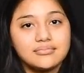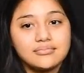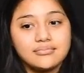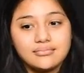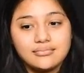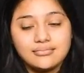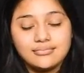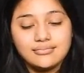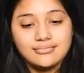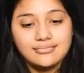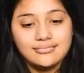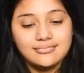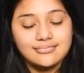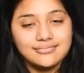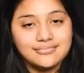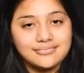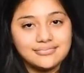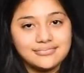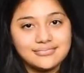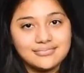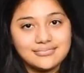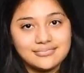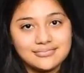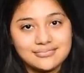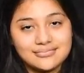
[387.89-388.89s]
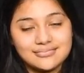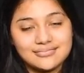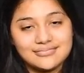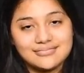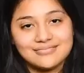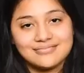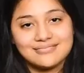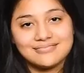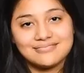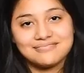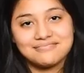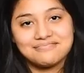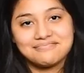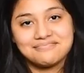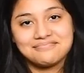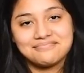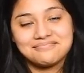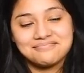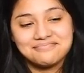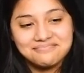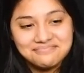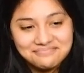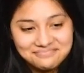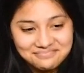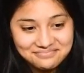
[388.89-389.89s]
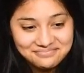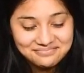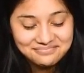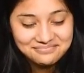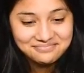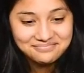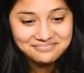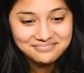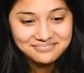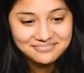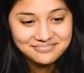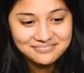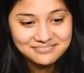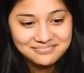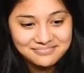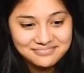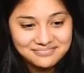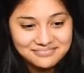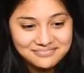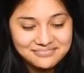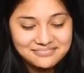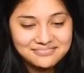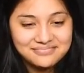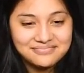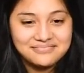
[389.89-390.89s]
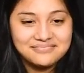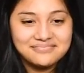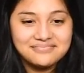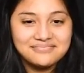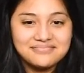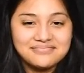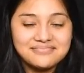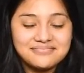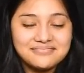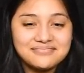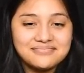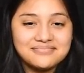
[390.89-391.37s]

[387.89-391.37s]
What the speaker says: This person isn't speaking.